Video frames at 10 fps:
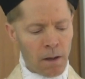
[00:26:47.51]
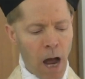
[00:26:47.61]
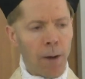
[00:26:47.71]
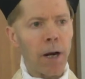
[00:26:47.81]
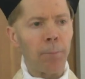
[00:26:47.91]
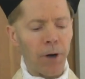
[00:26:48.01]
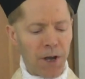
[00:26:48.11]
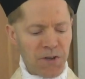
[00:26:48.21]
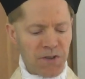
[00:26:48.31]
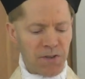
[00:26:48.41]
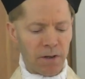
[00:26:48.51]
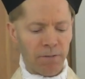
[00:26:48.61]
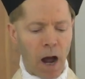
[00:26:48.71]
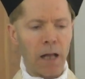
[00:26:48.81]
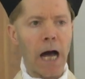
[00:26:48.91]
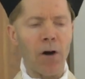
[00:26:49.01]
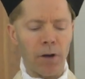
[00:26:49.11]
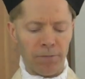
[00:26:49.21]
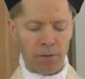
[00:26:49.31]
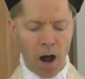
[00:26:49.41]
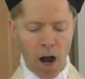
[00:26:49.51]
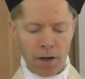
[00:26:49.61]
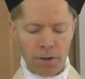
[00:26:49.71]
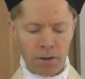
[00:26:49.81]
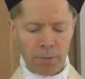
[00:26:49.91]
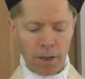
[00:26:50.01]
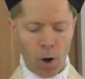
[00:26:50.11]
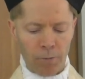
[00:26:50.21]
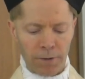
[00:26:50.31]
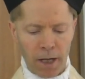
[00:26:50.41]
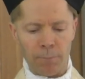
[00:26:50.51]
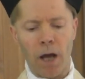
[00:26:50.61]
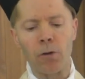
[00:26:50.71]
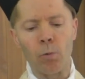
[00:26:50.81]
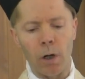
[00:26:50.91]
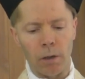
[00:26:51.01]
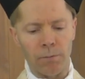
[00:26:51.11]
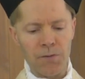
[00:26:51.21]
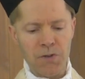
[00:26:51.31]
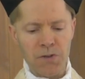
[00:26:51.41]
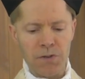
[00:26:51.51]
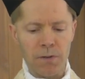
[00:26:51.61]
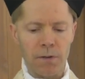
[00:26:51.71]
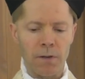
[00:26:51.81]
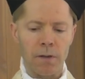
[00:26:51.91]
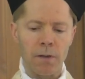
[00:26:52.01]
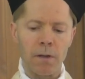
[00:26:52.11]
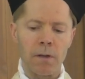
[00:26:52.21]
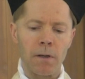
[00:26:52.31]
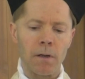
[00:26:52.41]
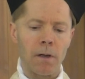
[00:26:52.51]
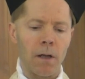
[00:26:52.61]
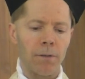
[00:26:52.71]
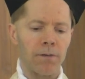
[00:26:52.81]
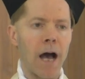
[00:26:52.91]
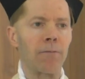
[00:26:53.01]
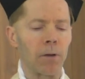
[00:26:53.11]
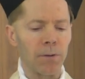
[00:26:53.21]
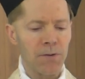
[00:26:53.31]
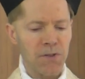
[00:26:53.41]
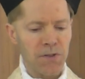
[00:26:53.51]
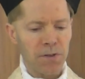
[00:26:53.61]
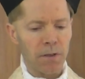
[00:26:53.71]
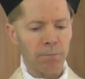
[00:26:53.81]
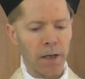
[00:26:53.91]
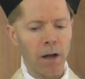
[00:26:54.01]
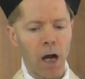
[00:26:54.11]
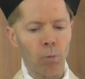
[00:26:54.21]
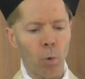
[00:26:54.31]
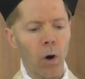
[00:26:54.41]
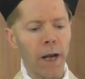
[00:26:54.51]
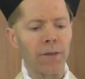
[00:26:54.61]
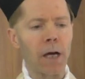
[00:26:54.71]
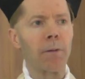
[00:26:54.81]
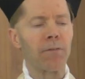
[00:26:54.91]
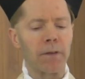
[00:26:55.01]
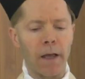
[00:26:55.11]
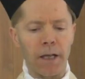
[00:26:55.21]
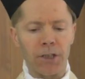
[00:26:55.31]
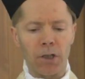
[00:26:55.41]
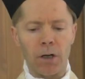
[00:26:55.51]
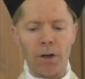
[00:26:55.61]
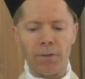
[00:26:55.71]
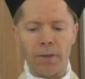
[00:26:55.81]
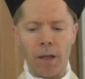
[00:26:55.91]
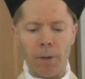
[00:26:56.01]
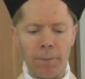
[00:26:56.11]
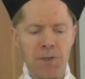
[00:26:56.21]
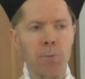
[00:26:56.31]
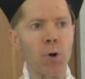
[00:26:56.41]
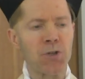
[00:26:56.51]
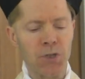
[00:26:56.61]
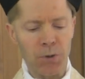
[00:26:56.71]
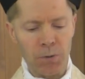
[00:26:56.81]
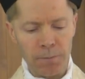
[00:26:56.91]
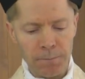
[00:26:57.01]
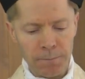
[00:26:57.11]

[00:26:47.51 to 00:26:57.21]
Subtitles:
How many priests allow their flock to be overtaken by the wolves, the devils, by not warning them of the danger they may be exposed to?